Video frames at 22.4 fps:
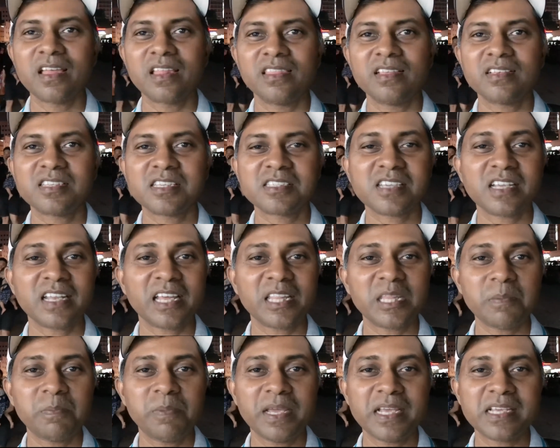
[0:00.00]
This is
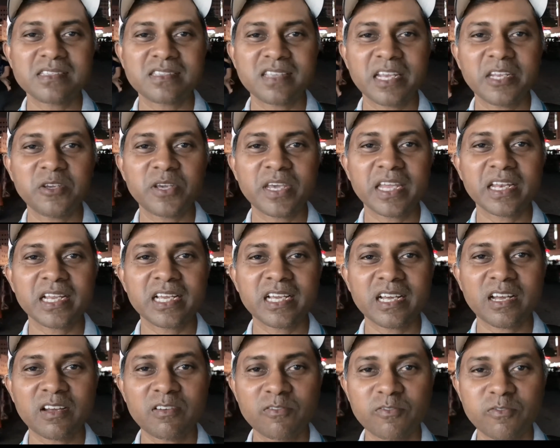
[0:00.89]
another place that you can
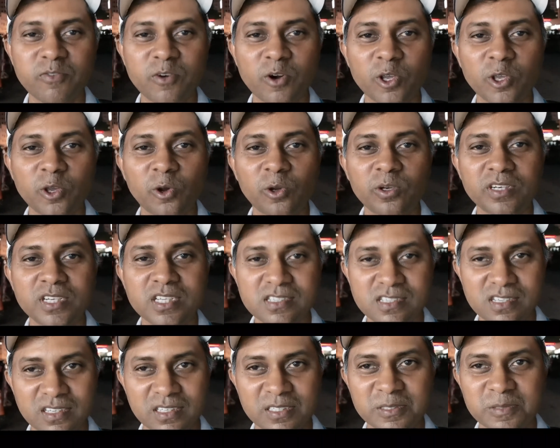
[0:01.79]
come for your
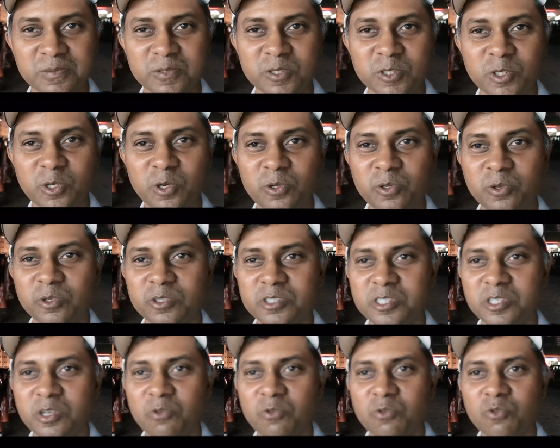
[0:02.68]
dessert. So you
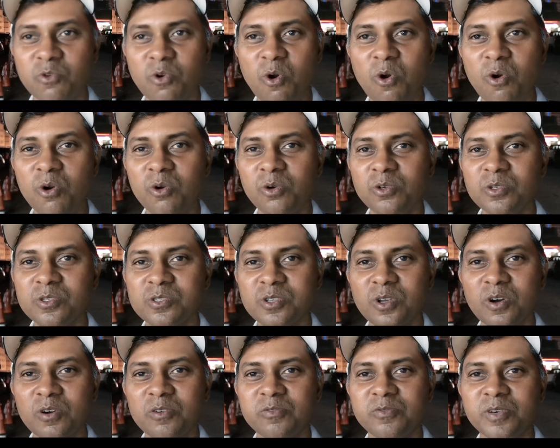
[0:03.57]
see rows
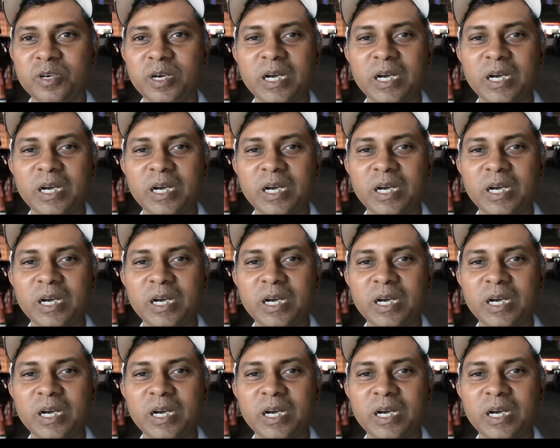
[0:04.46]
of